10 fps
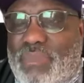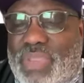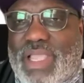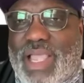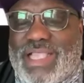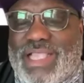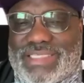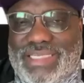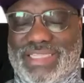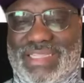
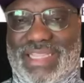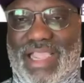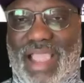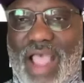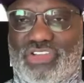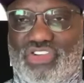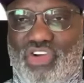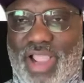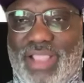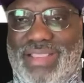because the
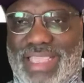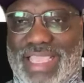construct